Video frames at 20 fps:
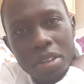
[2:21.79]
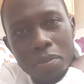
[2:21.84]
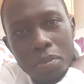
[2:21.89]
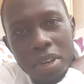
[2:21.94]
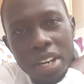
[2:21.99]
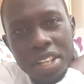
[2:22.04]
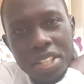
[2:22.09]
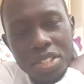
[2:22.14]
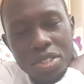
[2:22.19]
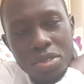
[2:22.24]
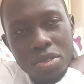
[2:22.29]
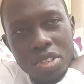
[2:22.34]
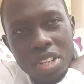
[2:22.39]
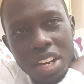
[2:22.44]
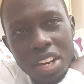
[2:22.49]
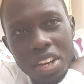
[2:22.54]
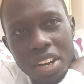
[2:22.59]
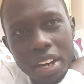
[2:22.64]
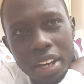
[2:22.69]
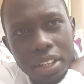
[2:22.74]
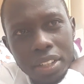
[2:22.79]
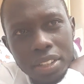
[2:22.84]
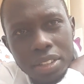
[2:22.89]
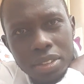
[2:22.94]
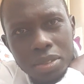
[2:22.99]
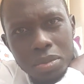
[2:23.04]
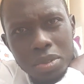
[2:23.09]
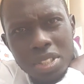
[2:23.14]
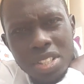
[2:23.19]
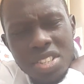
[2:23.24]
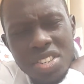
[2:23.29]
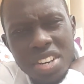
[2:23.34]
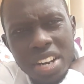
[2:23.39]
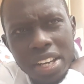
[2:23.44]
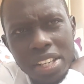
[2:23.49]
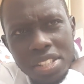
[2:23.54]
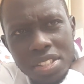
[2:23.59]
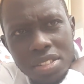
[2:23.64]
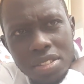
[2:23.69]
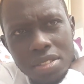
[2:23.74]
Blood is not a drug. What
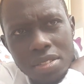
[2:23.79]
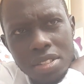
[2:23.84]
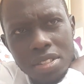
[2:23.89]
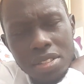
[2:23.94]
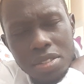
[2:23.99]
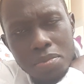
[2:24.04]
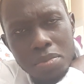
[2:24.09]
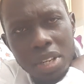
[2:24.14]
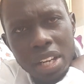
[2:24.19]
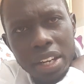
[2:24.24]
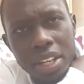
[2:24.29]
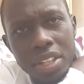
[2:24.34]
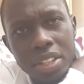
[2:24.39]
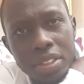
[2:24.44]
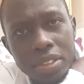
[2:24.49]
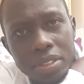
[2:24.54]
drug is blood?